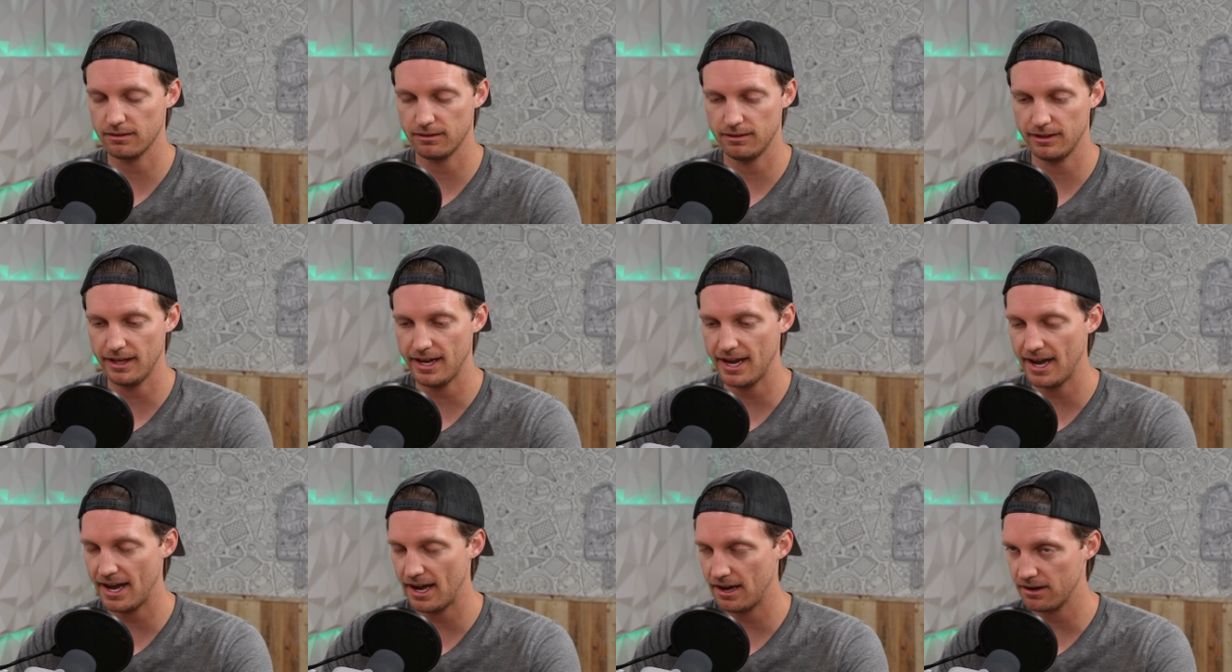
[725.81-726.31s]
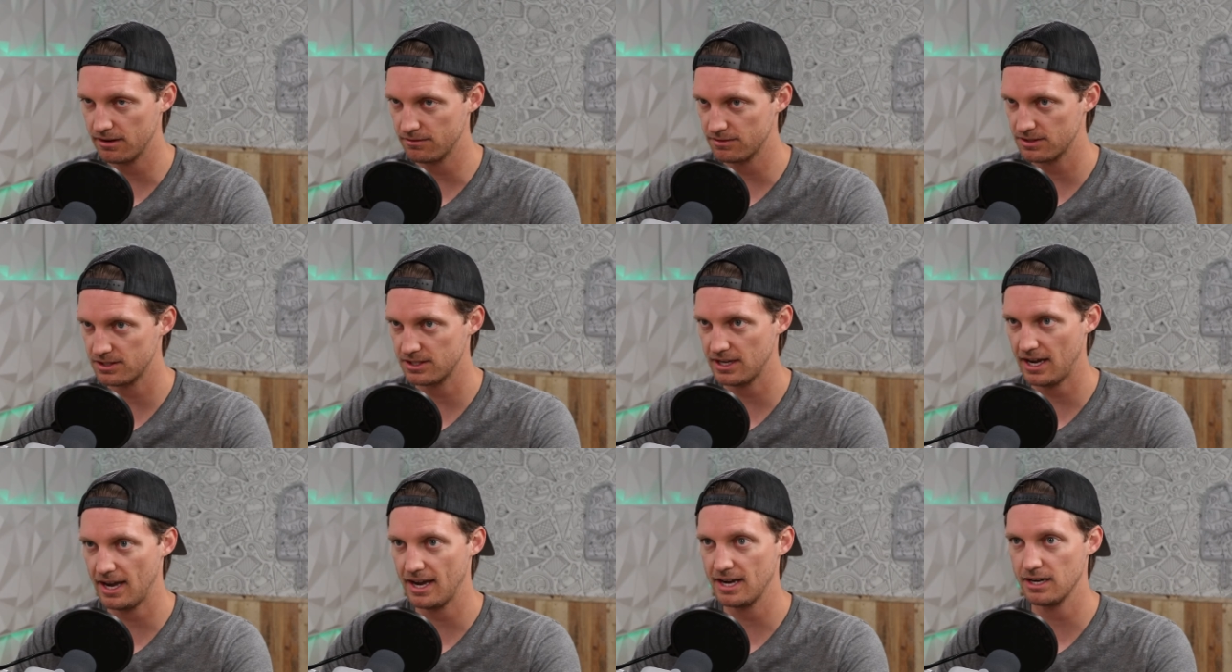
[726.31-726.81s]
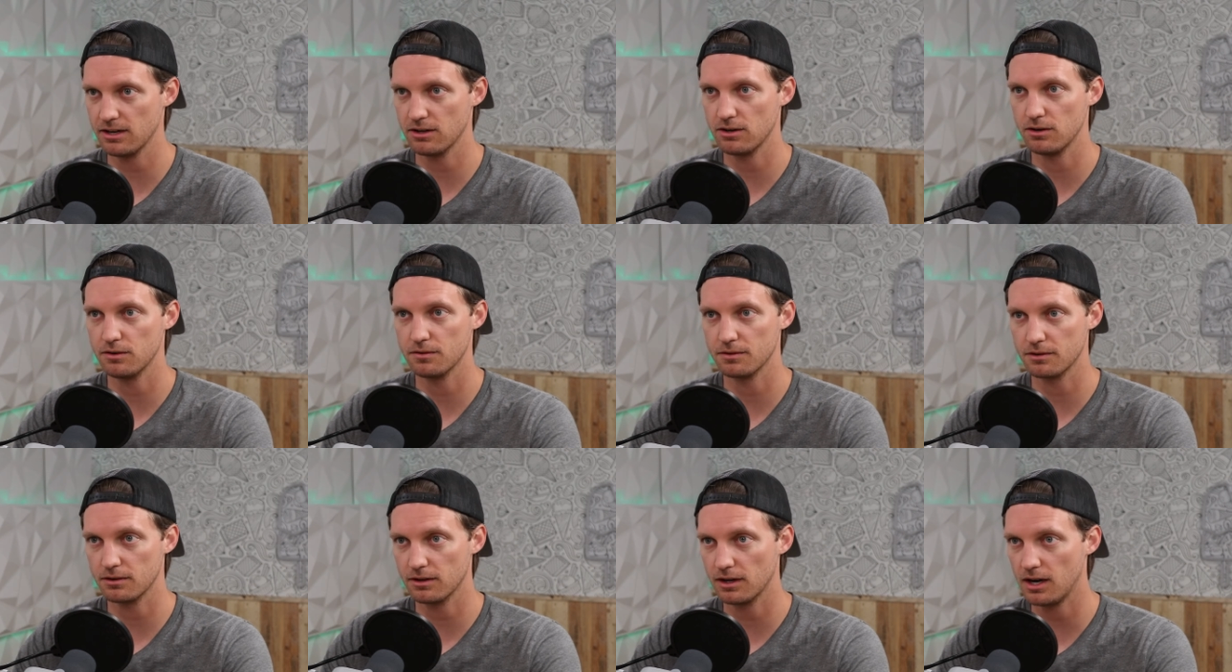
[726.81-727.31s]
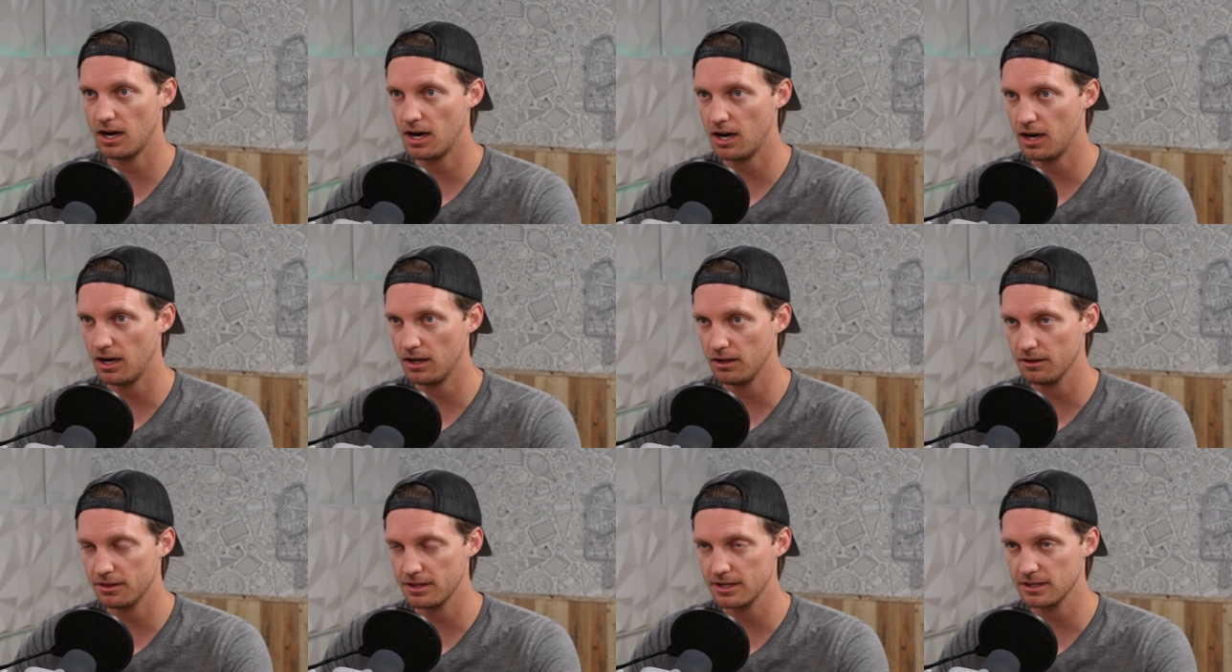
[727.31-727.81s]
layout of site
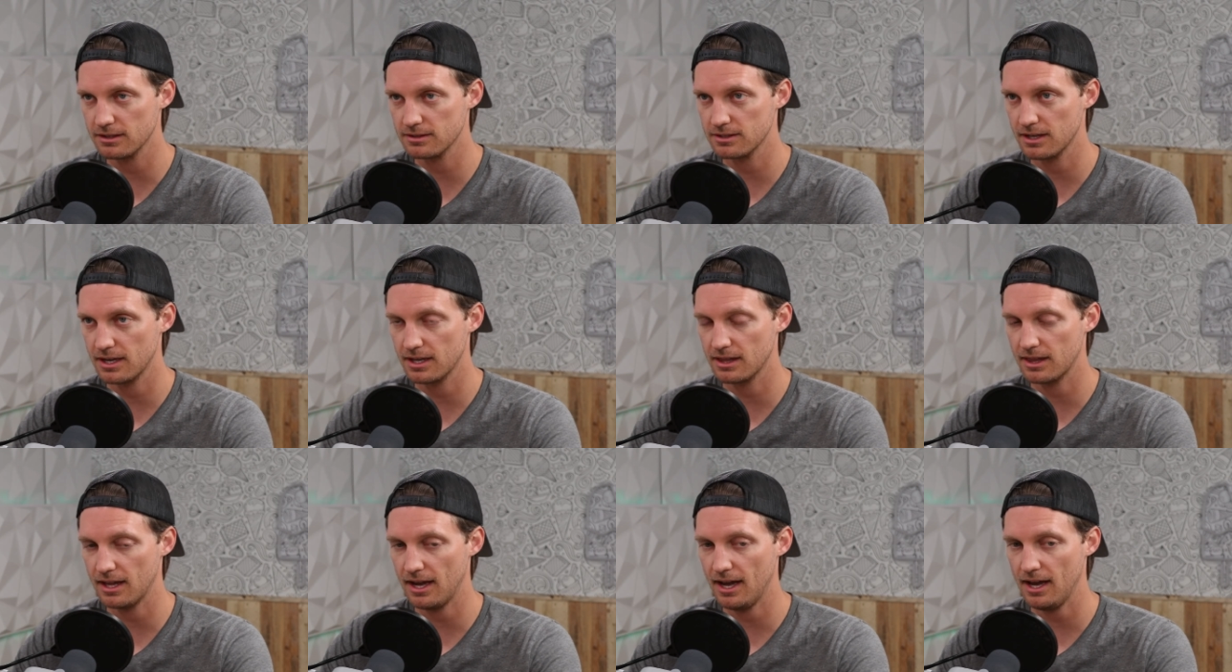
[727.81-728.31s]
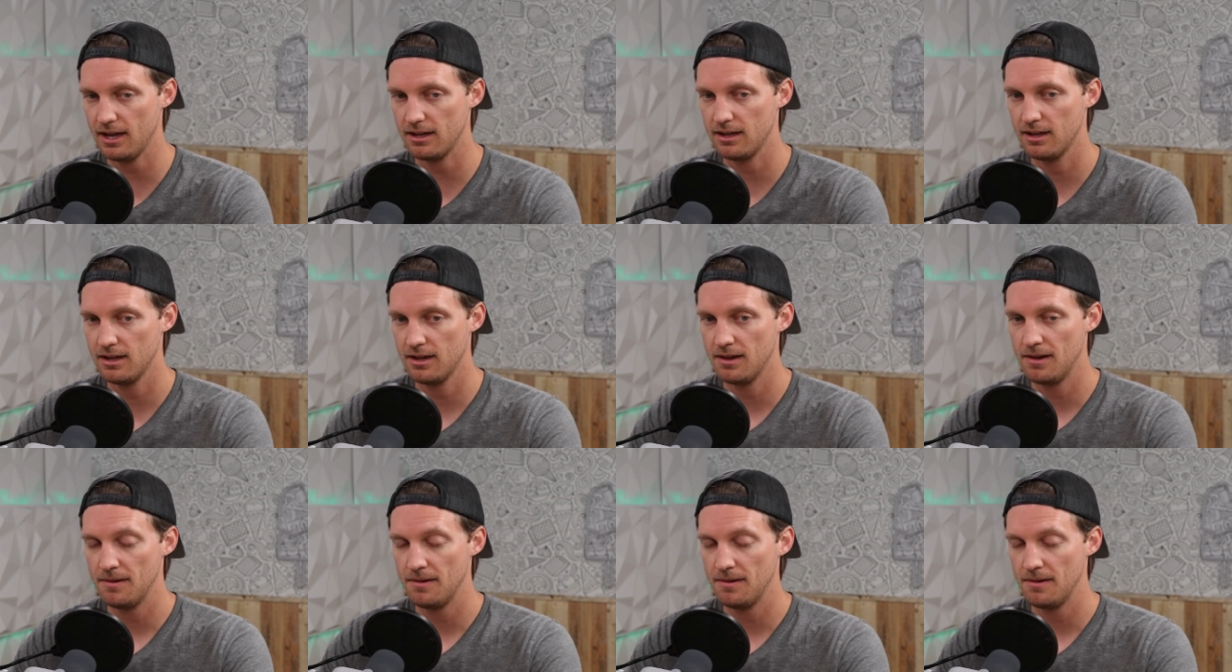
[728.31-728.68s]
overall, things like that.